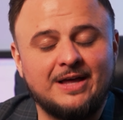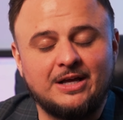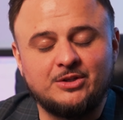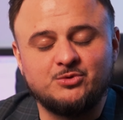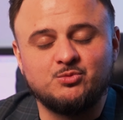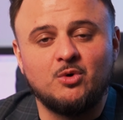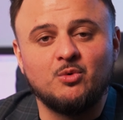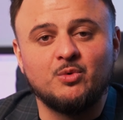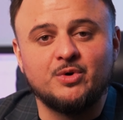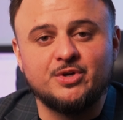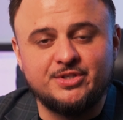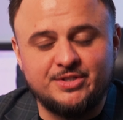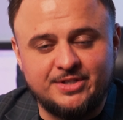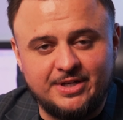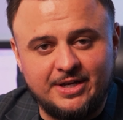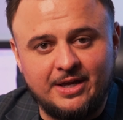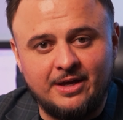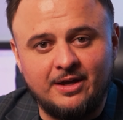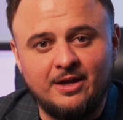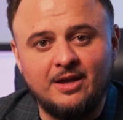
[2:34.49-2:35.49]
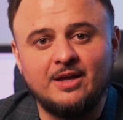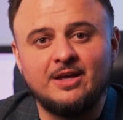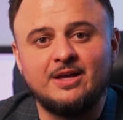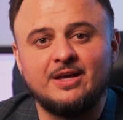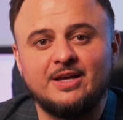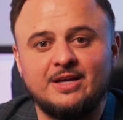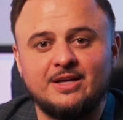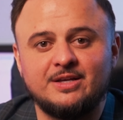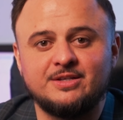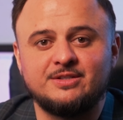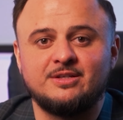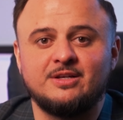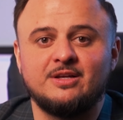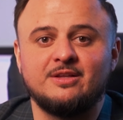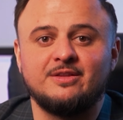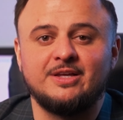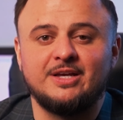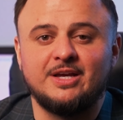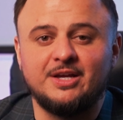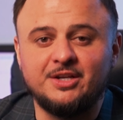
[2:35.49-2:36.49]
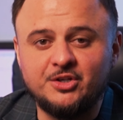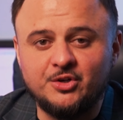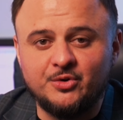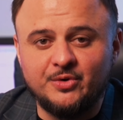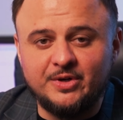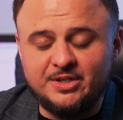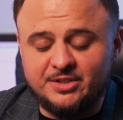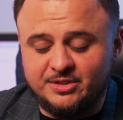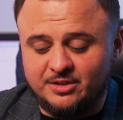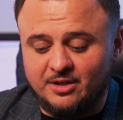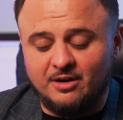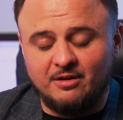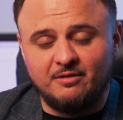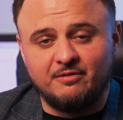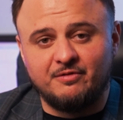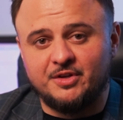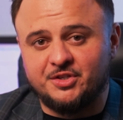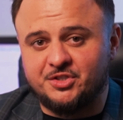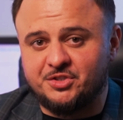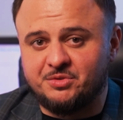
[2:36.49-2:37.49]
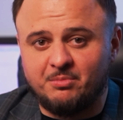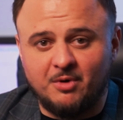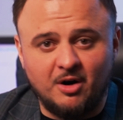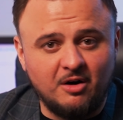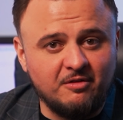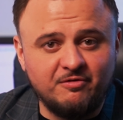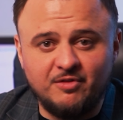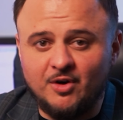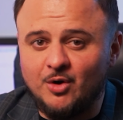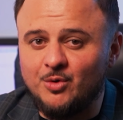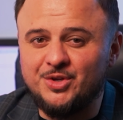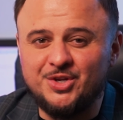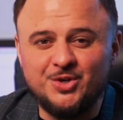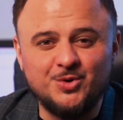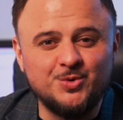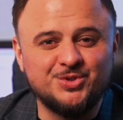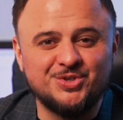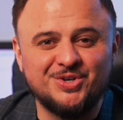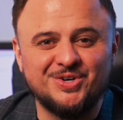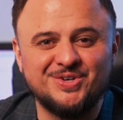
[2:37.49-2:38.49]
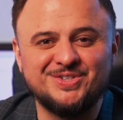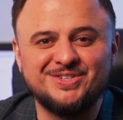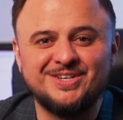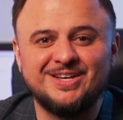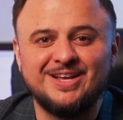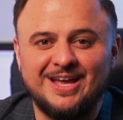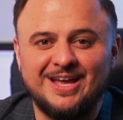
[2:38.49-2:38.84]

That's what we're seeing is the increase of the smartphone users